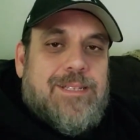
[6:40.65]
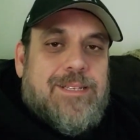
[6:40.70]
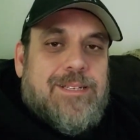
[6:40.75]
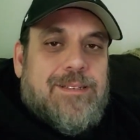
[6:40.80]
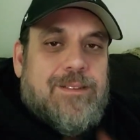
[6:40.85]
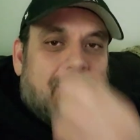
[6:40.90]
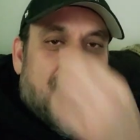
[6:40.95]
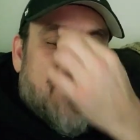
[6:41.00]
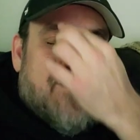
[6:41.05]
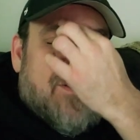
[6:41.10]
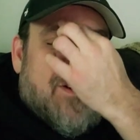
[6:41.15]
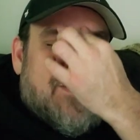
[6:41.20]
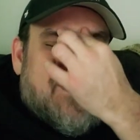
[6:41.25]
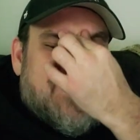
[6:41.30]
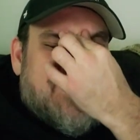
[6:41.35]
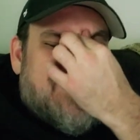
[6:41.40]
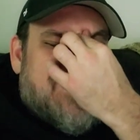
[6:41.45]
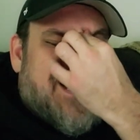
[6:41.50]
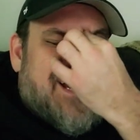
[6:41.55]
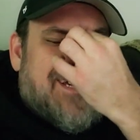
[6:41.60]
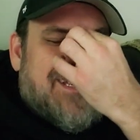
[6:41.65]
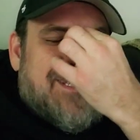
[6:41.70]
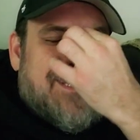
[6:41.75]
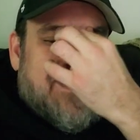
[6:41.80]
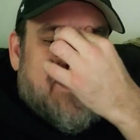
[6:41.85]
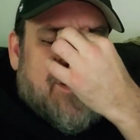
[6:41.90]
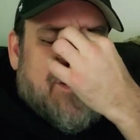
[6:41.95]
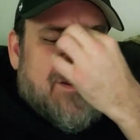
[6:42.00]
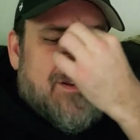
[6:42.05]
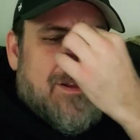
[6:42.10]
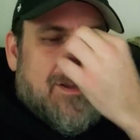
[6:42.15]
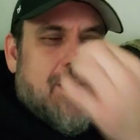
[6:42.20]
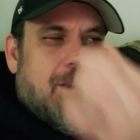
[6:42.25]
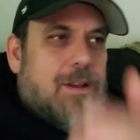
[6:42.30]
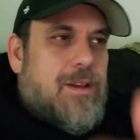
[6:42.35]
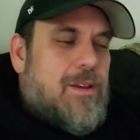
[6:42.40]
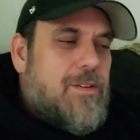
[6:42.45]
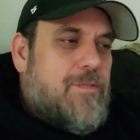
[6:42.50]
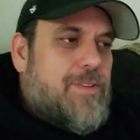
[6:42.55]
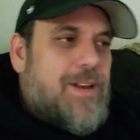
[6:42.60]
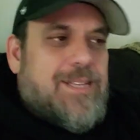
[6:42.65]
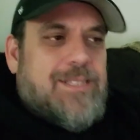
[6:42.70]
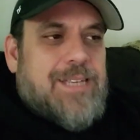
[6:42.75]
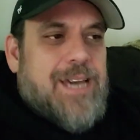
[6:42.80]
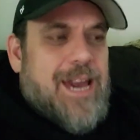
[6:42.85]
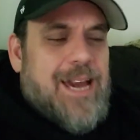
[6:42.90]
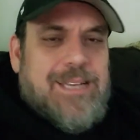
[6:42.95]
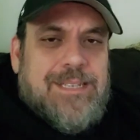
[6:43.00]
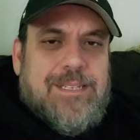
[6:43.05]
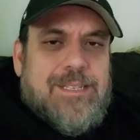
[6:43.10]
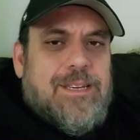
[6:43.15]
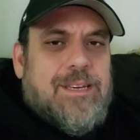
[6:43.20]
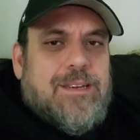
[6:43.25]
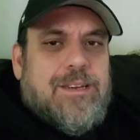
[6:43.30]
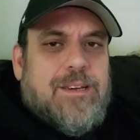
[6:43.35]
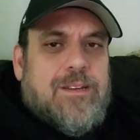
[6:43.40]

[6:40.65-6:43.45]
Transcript: and you have all these guys that are fantastic.